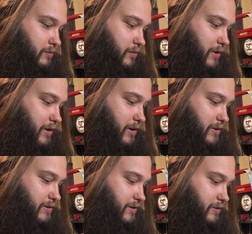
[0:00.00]

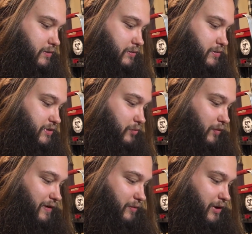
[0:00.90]
And 2 more.
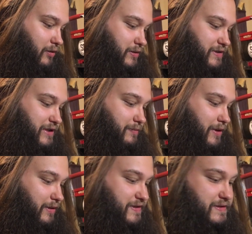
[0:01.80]
There we go. 10
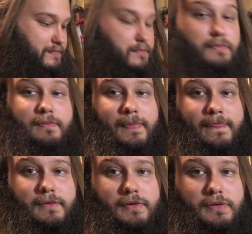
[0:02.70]
pellets.
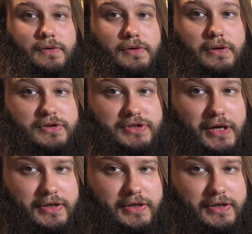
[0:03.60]
I'll try to